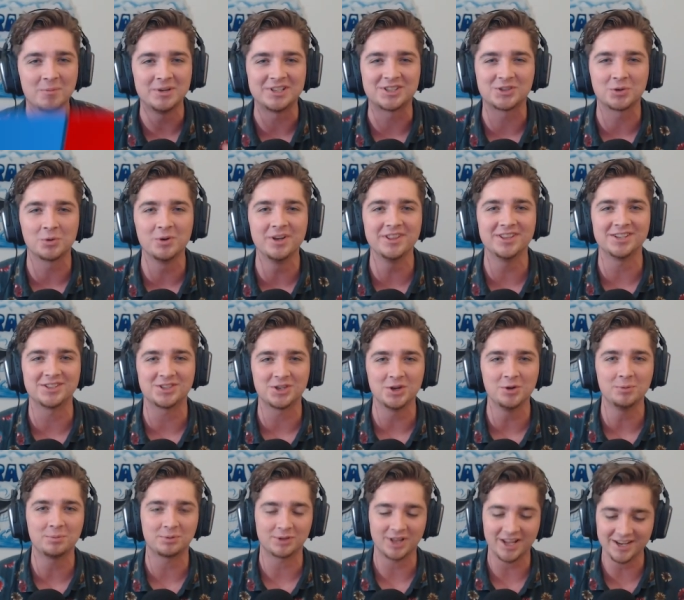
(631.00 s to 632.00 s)
between the
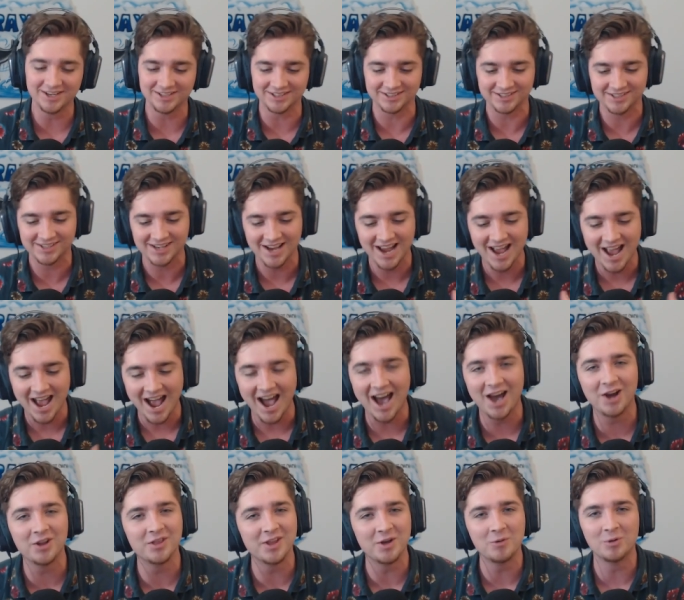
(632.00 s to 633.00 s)
two players.
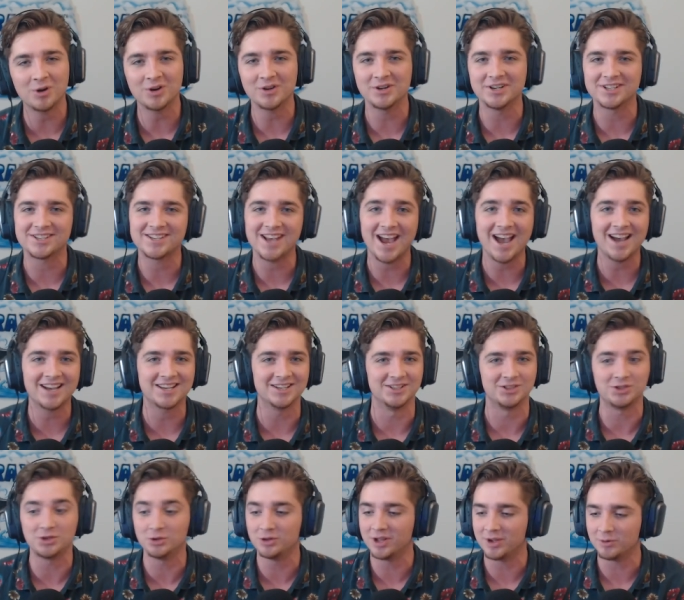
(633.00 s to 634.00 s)
How do they want to attack
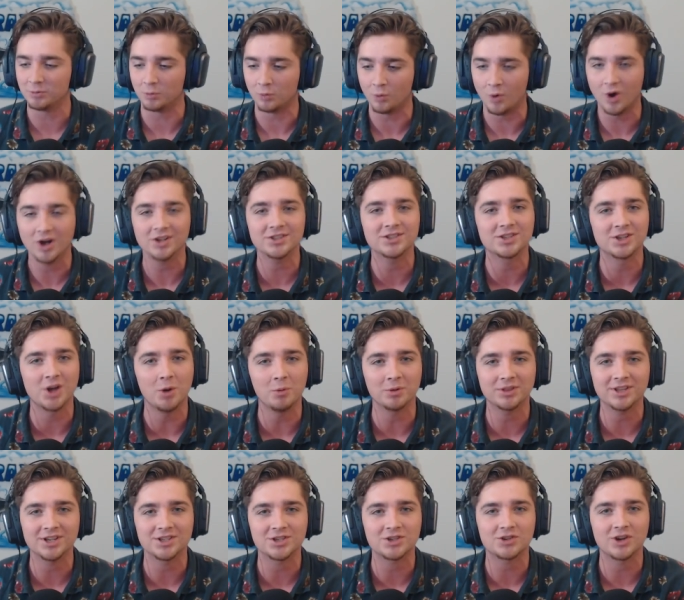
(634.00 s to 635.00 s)
it? Do they want to go
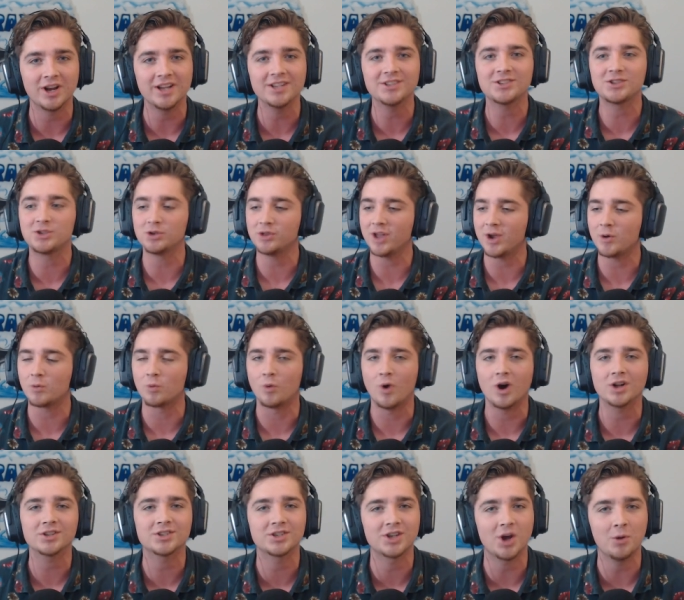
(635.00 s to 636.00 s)
with their strengths? Do they
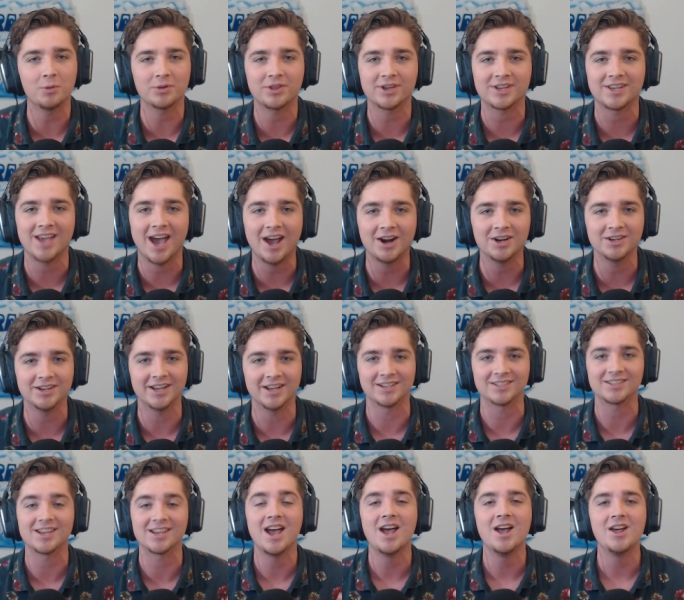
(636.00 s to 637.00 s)
want to go with the counter
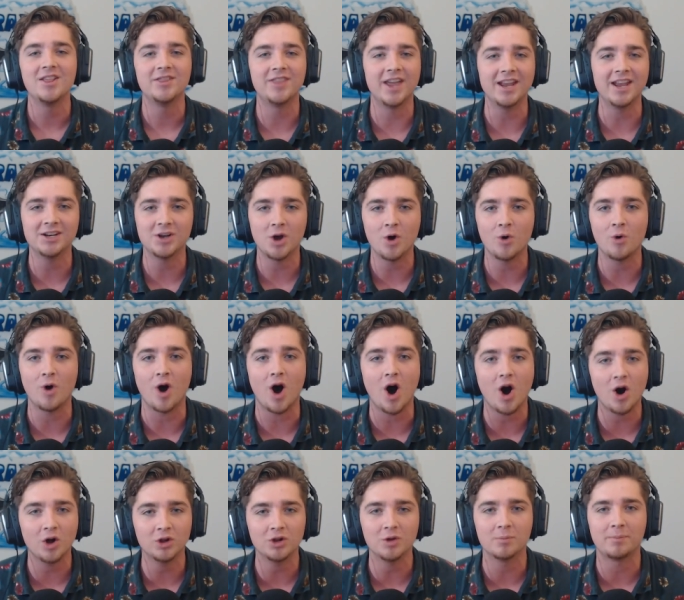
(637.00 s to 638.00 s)
decks? They know
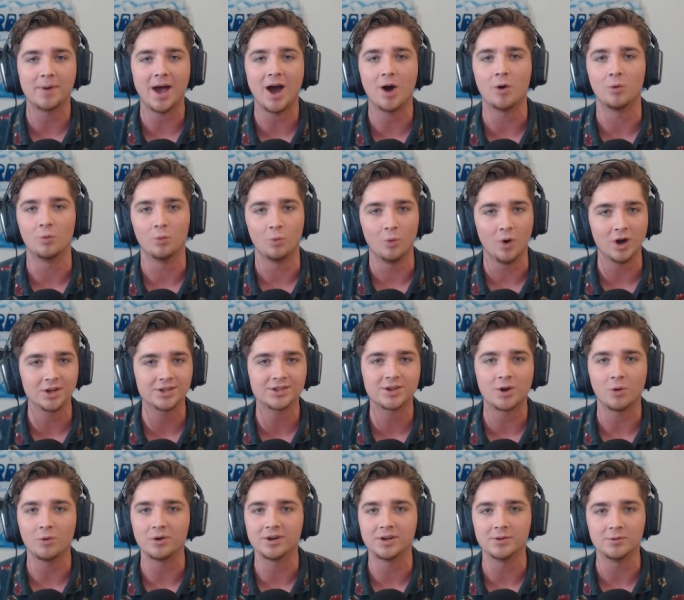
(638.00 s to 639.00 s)
all about what's
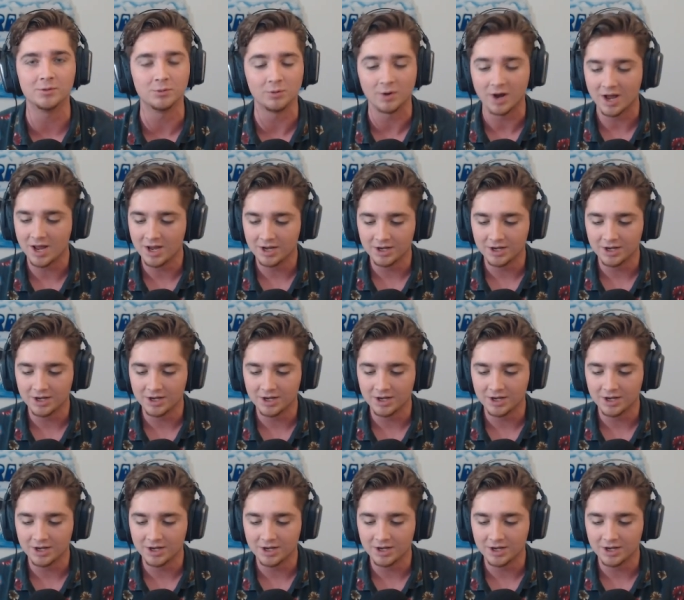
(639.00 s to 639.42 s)
going to